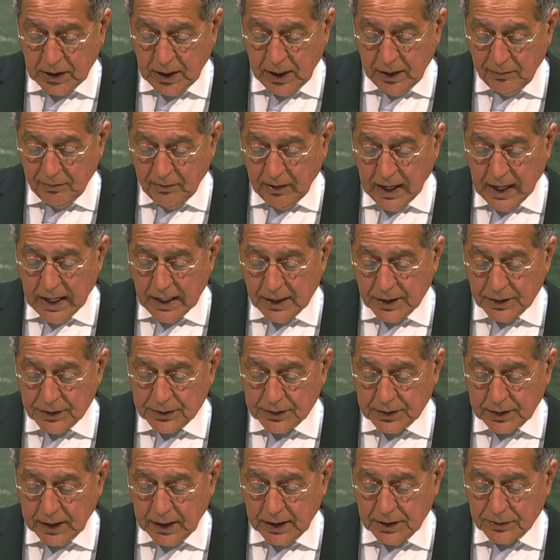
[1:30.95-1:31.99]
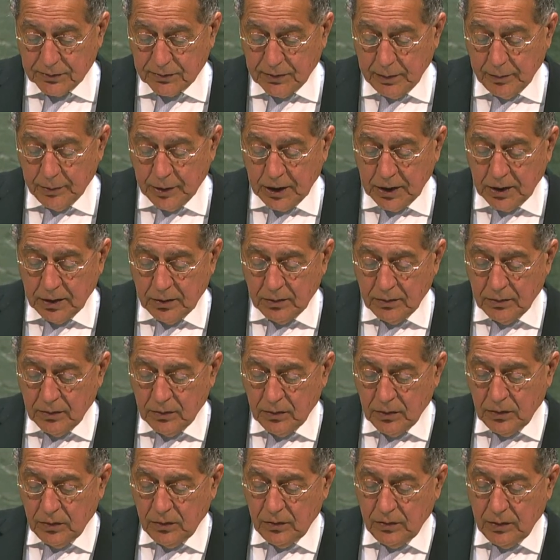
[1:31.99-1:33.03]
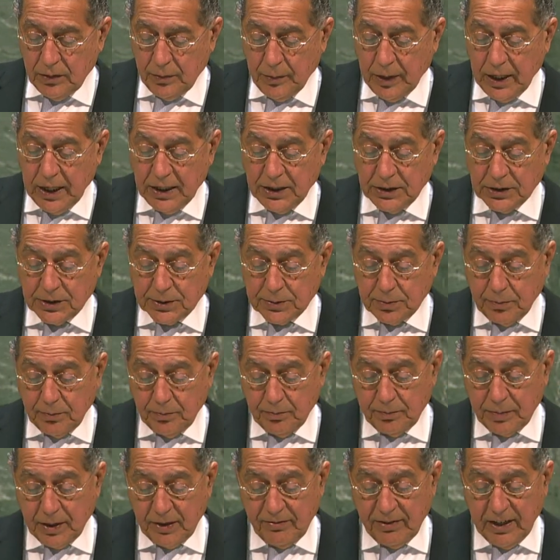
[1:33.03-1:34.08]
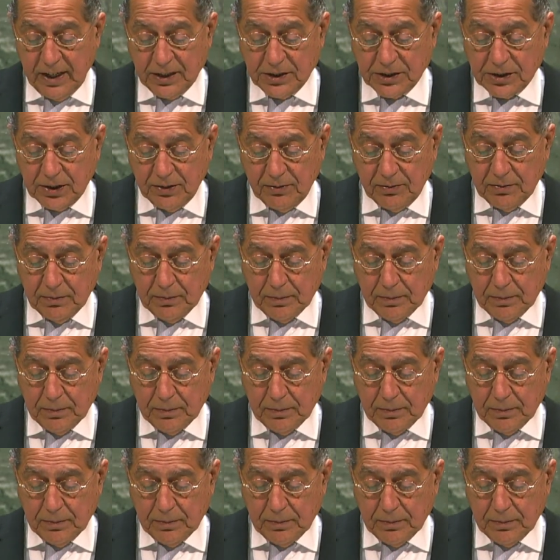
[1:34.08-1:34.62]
and violence against women remains pervasive.